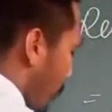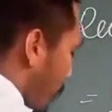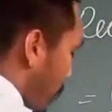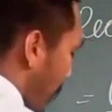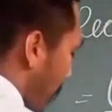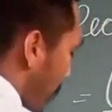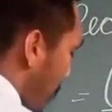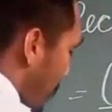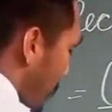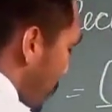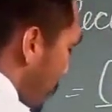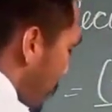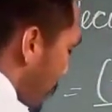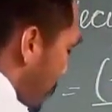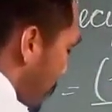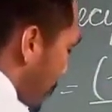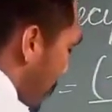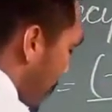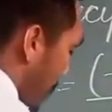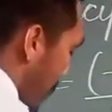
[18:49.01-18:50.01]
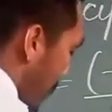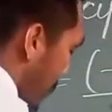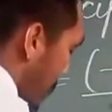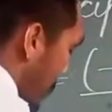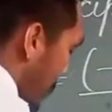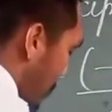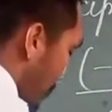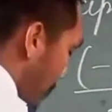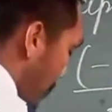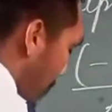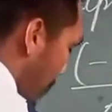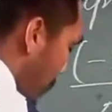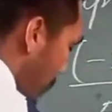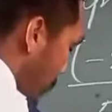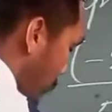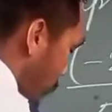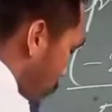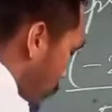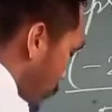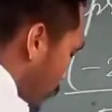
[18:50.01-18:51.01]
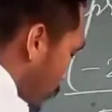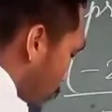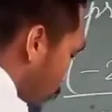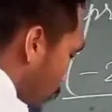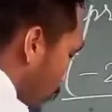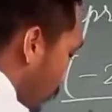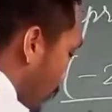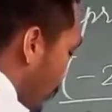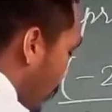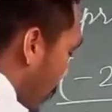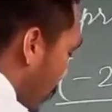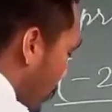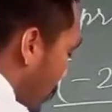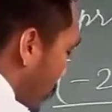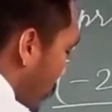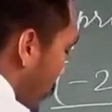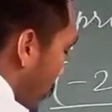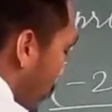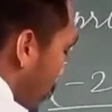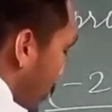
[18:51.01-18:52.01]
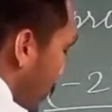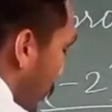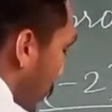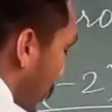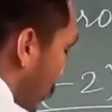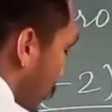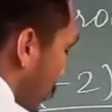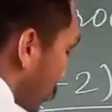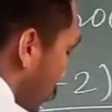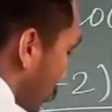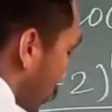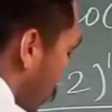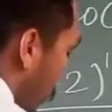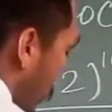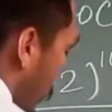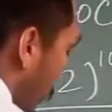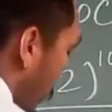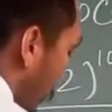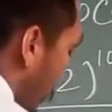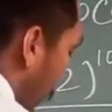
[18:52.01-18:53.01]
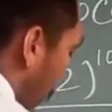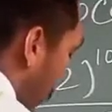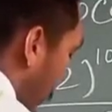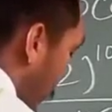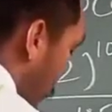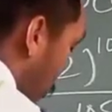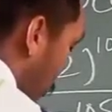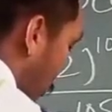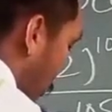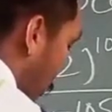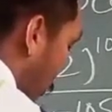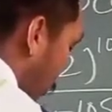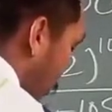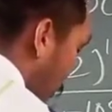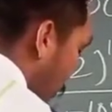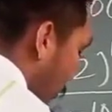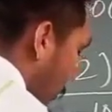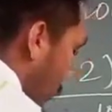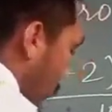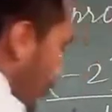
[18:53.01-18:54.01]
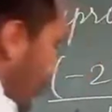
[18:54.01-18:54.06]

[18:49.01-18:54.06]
5 by minus 2 to the power 105. So this is